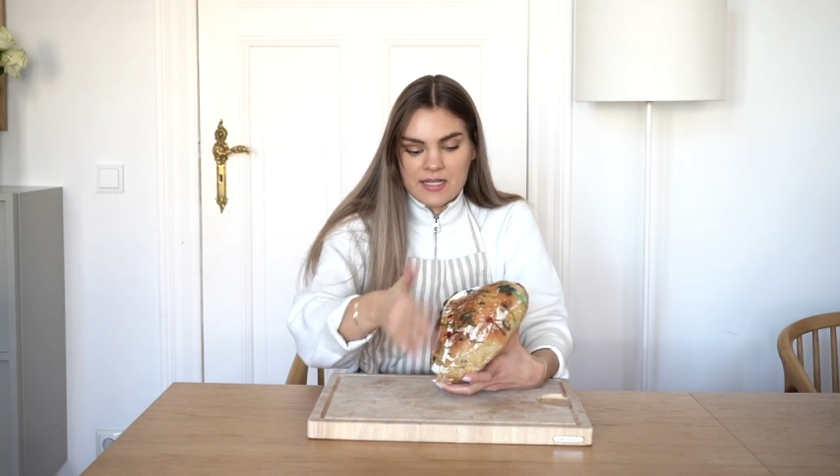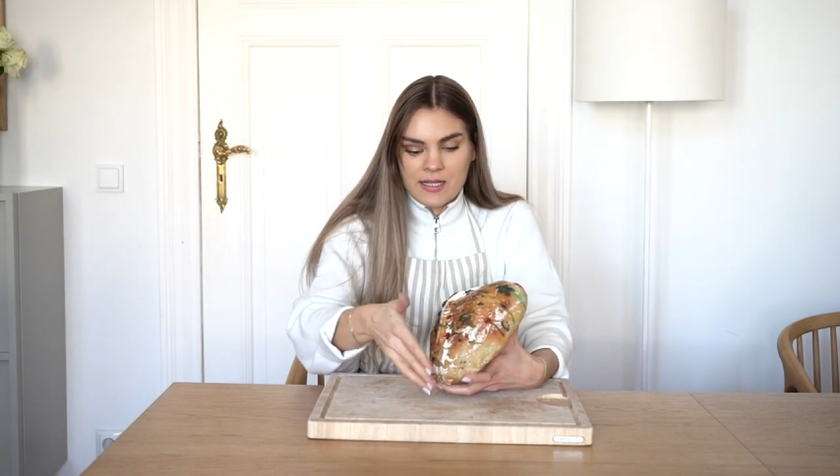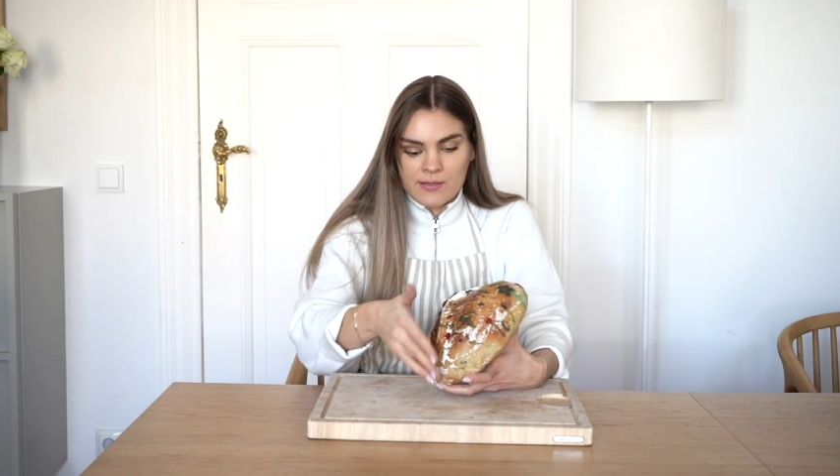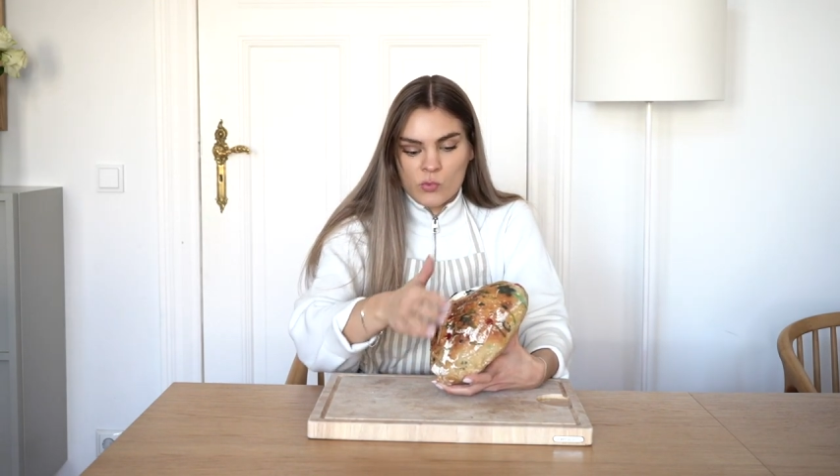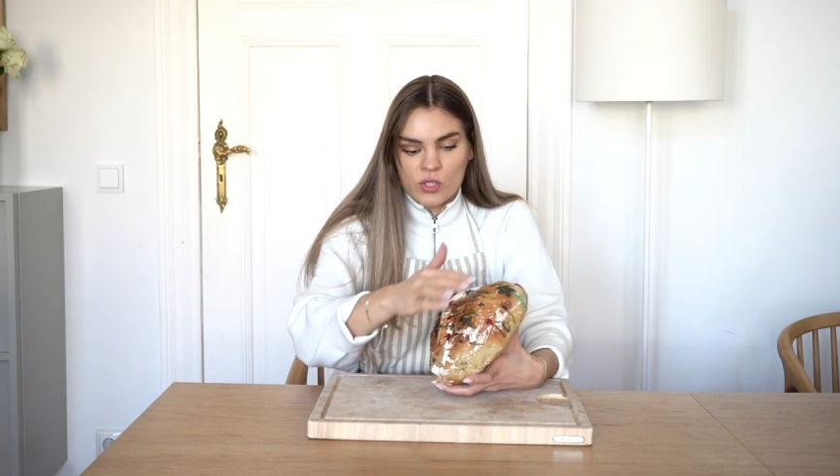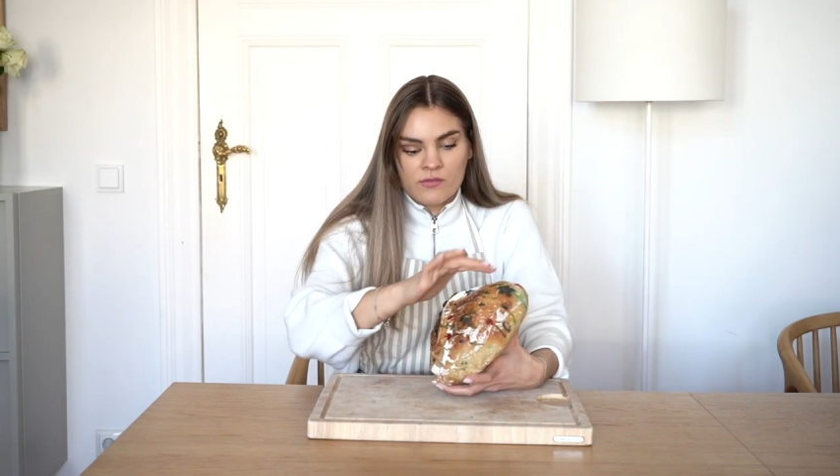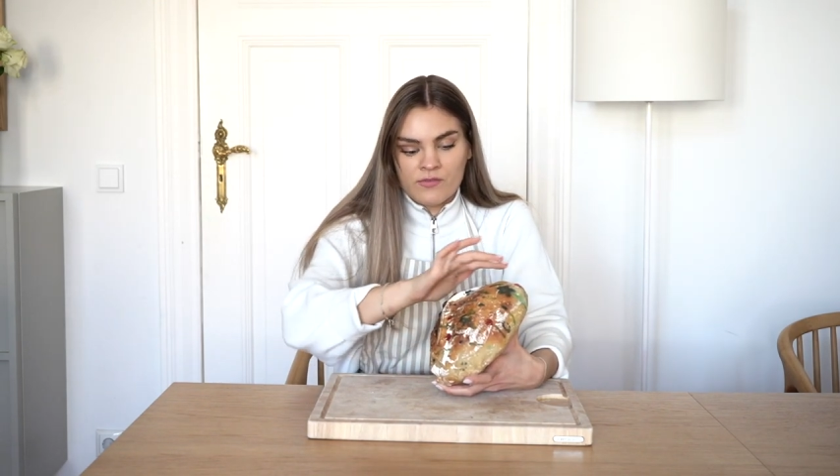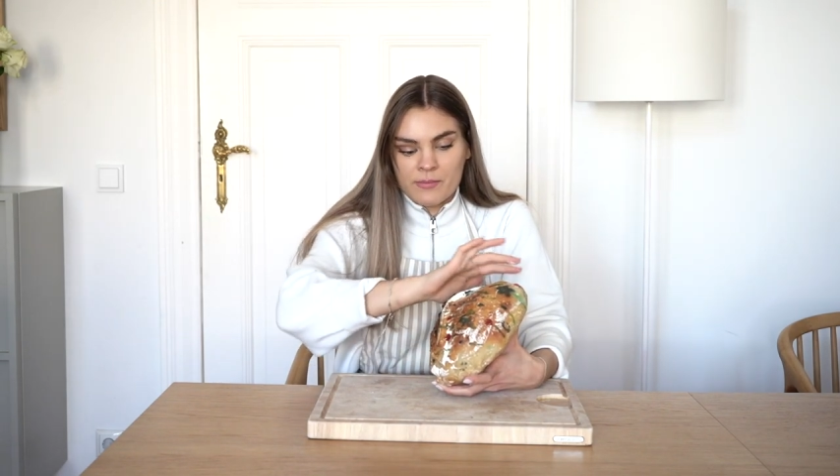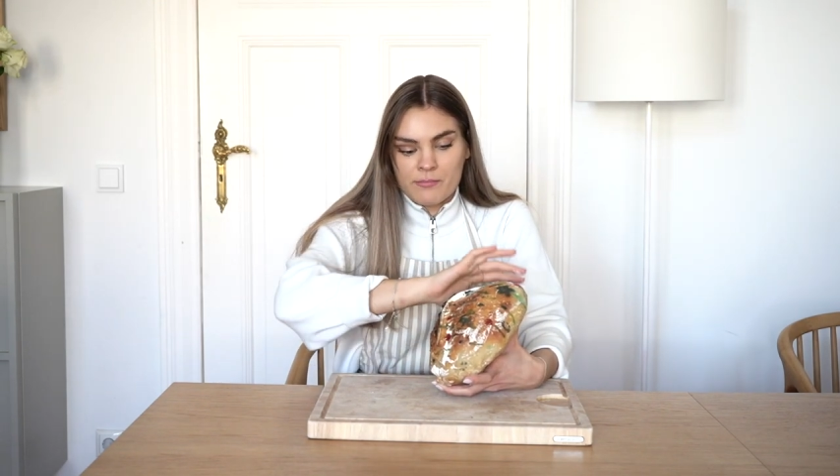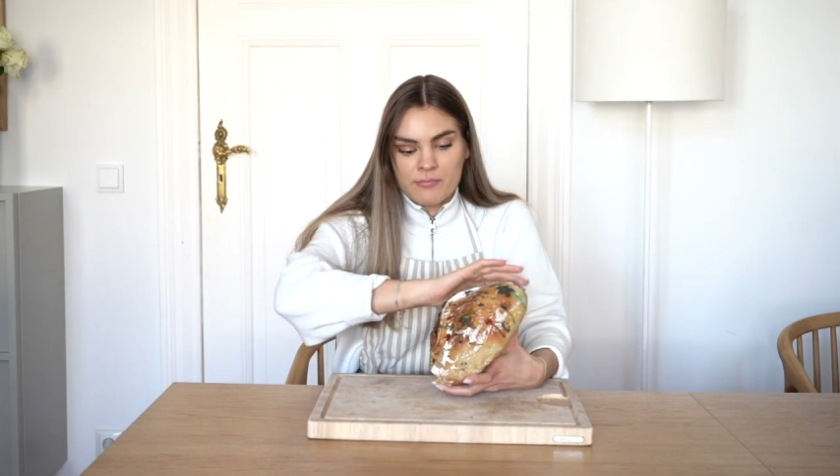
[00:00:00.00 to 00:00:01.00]
like more of
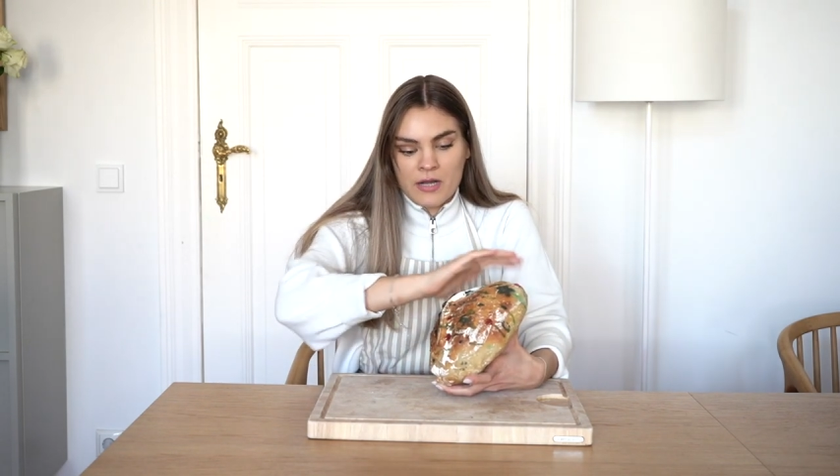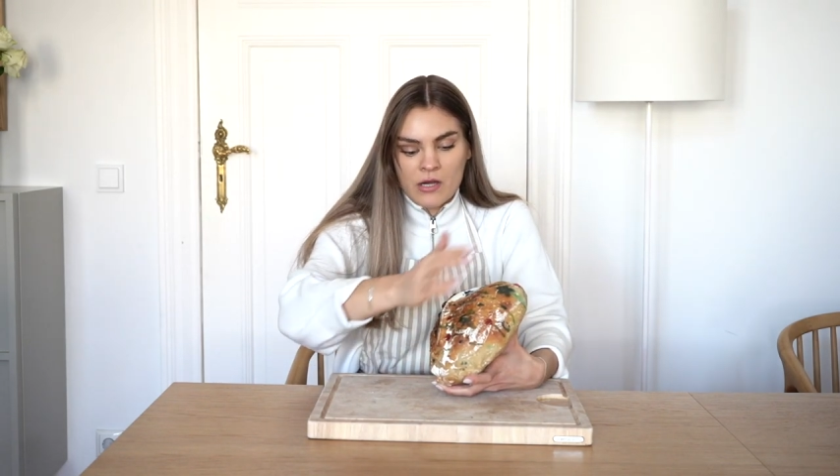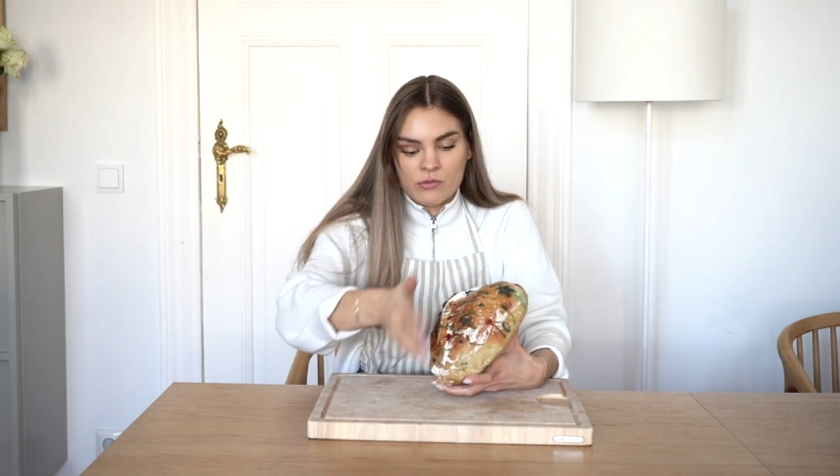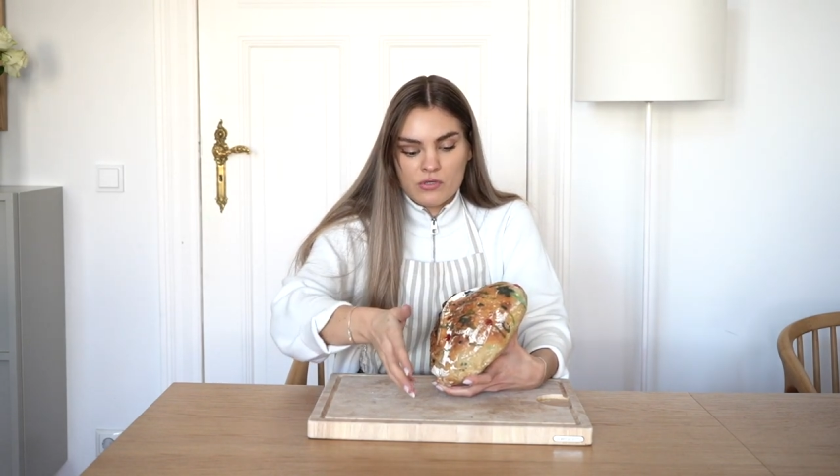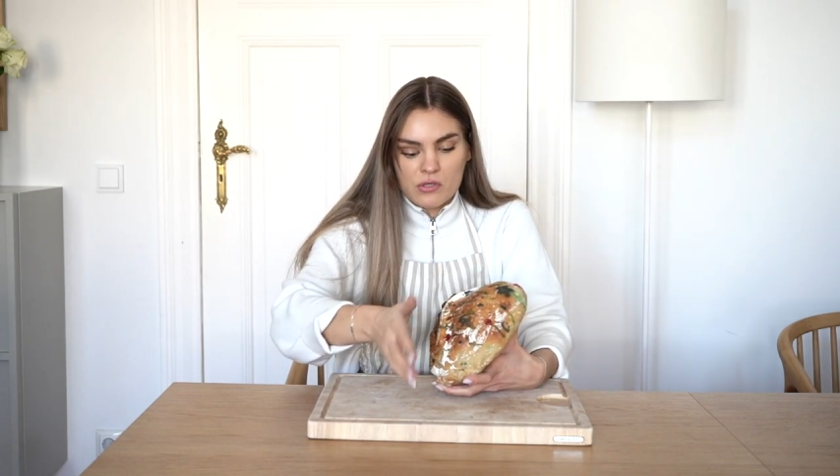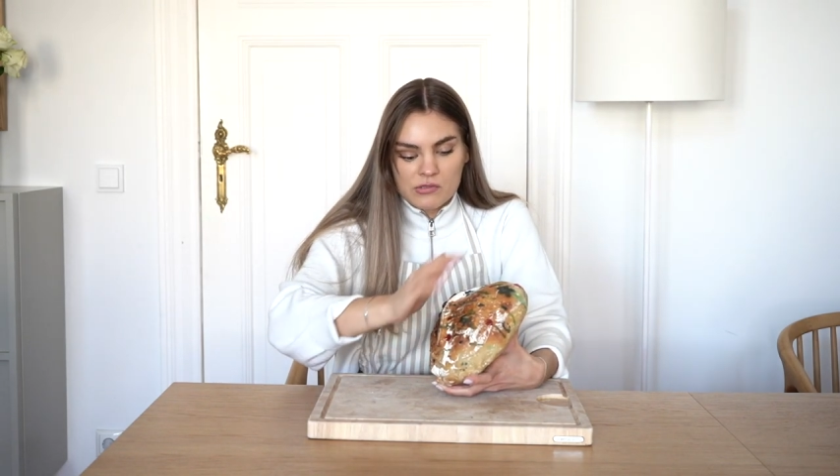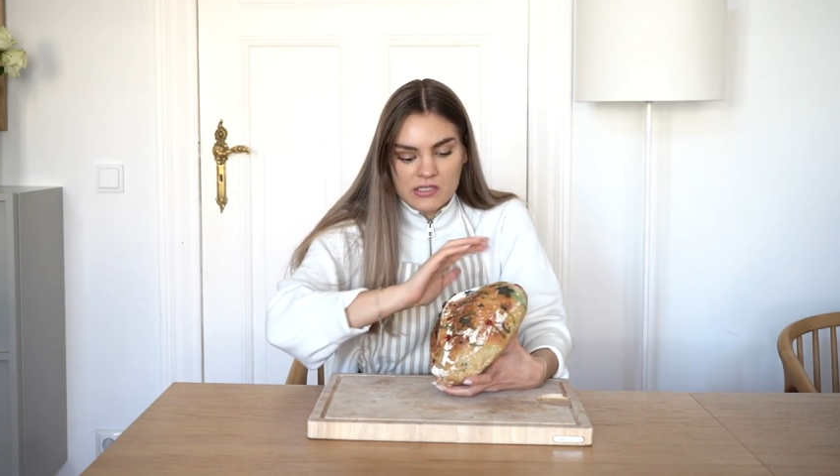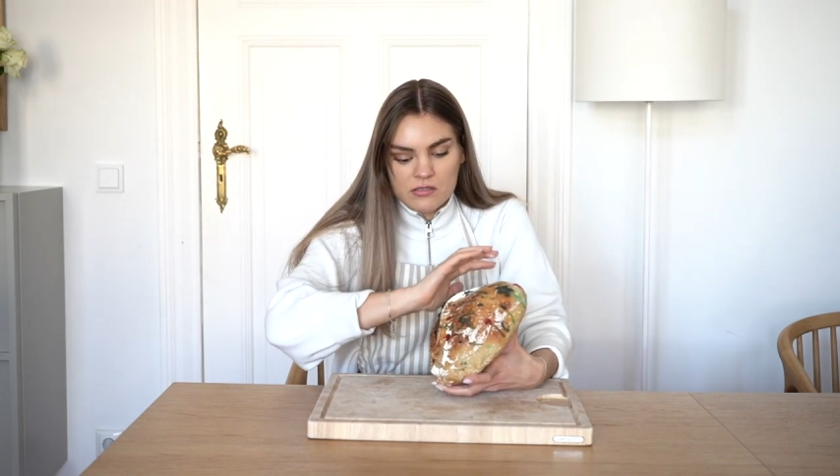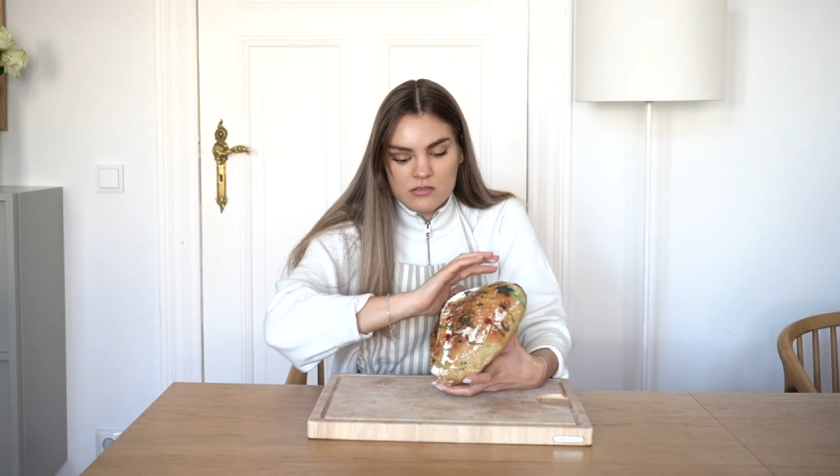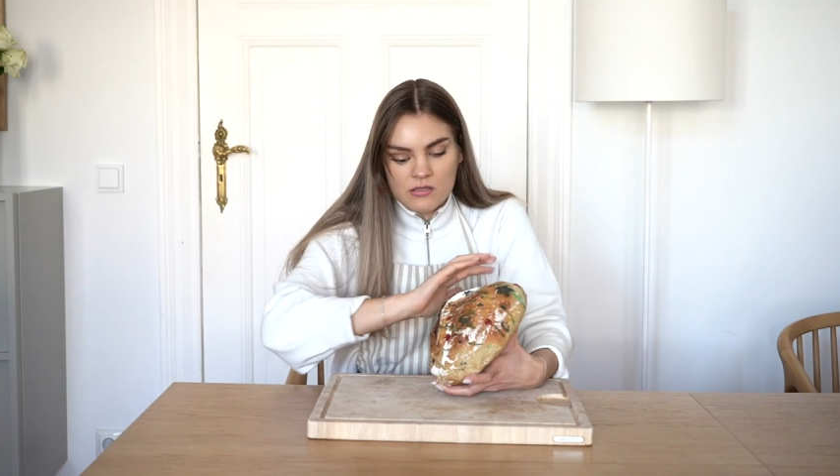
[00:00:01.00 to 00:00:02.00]
a brown golden